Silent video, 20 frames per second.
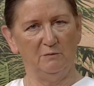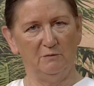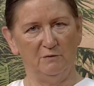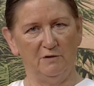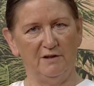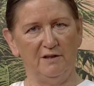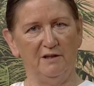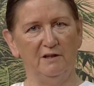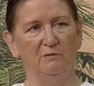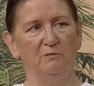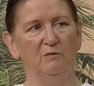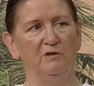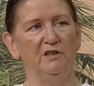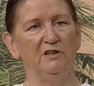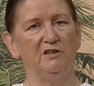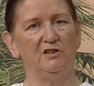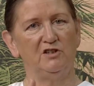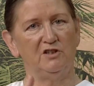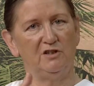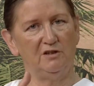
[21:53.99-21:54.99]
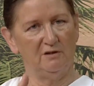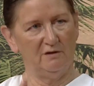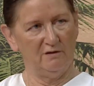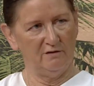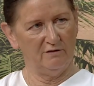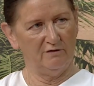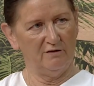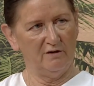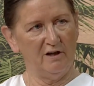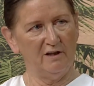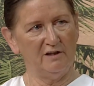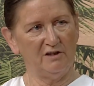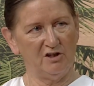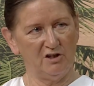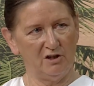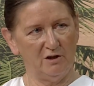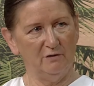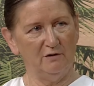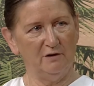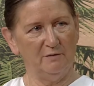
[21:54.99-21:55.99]
within which Raj
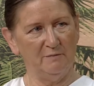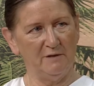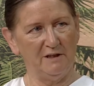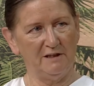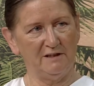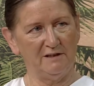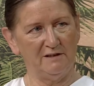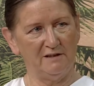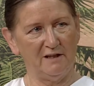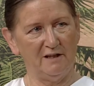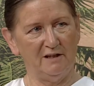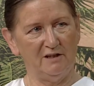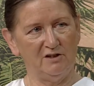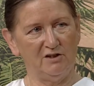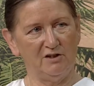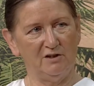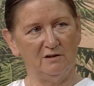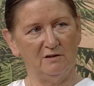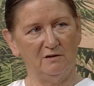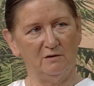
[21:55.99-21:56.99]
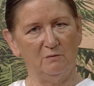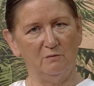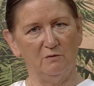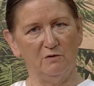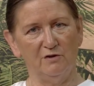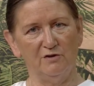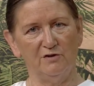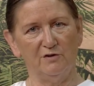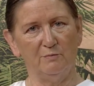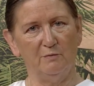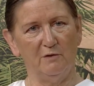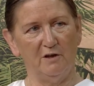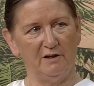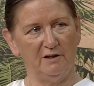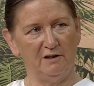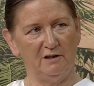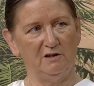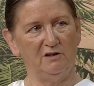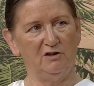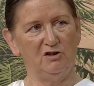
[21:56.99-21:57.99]
Yoga meditation was
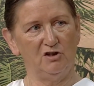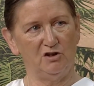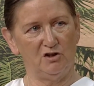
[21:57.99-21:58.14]
my